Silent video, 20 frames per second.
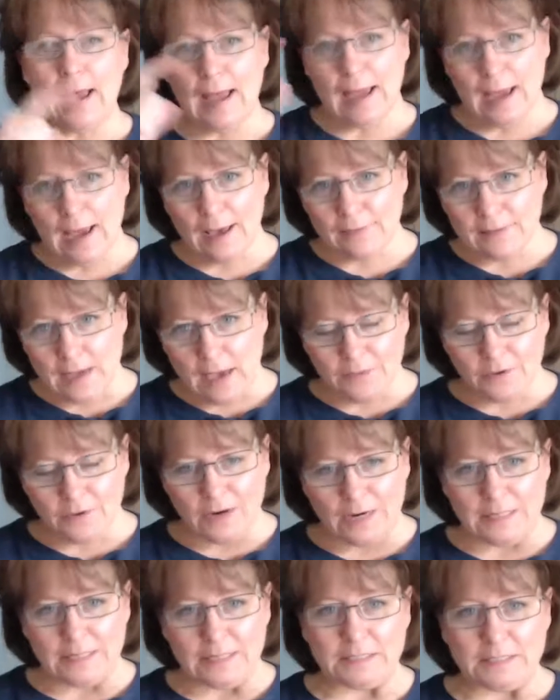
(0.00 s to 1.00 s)
On the other
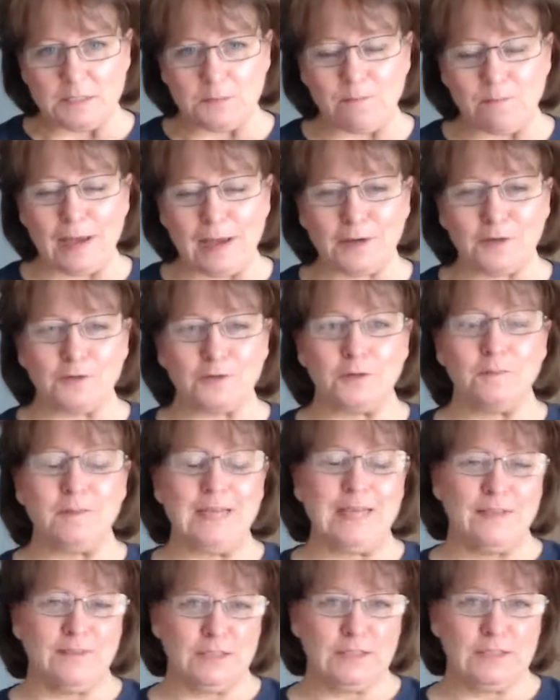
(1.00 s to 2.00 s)
end of the spectrum
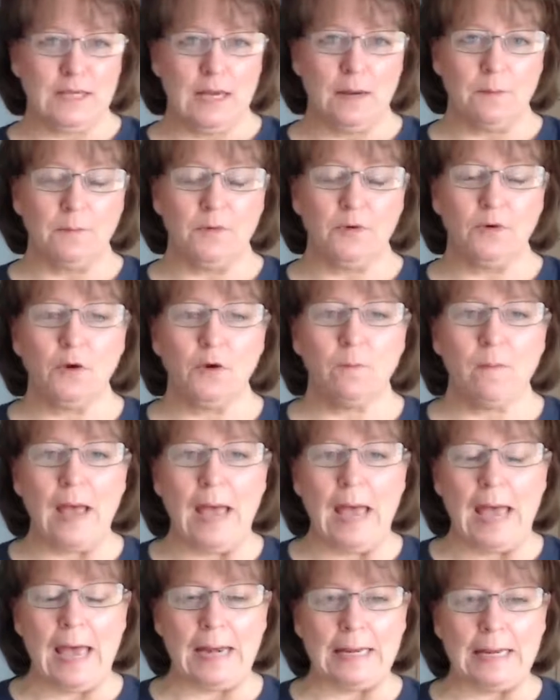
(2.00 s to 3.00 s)
in the same group,
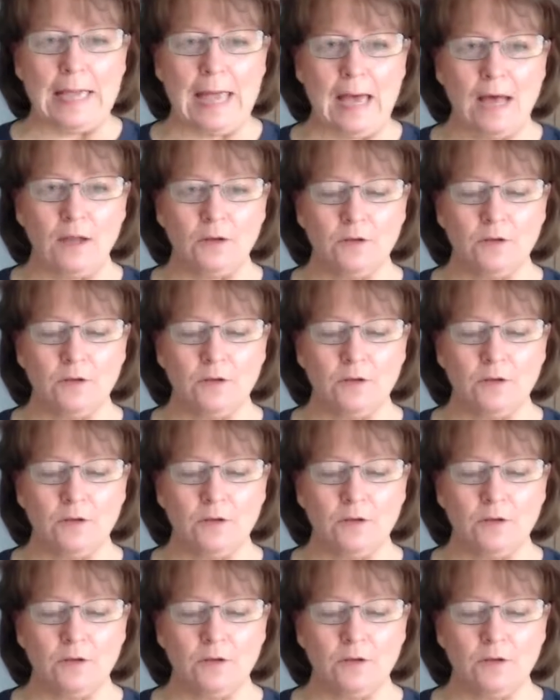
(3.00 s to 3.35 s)
I had a gal